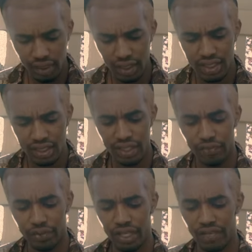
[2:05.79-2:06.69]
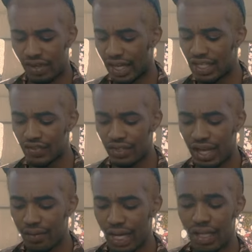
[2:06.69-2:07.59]
Let's see. For the advice for
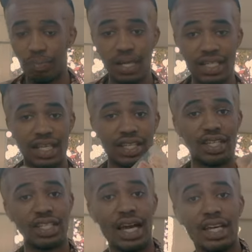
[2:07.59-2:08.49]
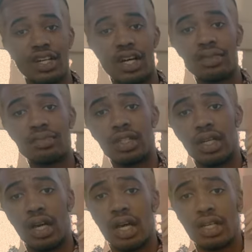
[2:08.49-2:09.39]
that, we got Blessing in the Disguise card.
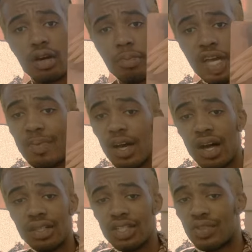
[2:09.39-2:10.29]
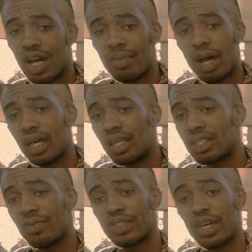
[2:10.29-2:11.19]
So maybe all this drama
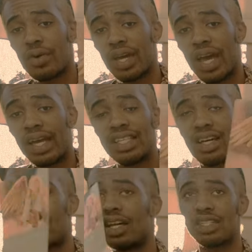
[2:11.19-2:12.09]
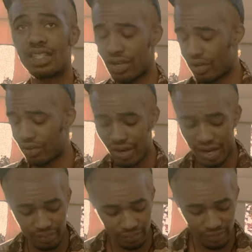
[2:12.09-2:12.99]
honestly was okay. It's honestly all
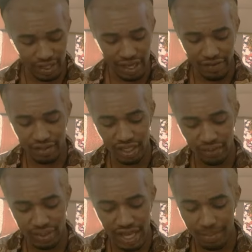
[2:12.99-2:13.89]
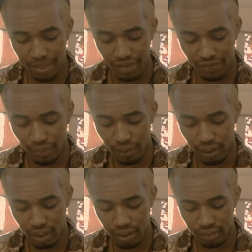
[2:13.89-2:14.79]
right. Everything was happening
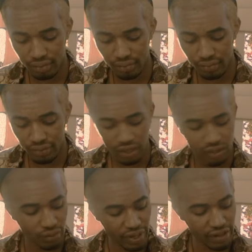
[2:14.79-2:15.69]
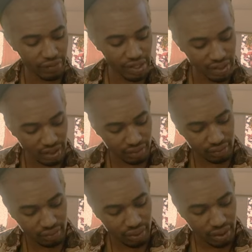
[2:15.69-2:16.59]
for the right reason.
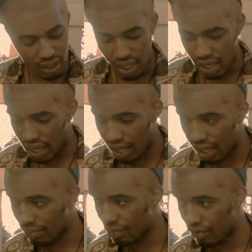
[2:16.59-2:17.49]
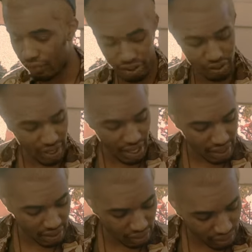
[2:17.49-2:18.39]
For you
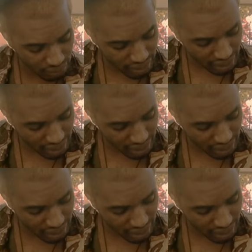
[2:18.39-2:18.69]
guys. Hold on one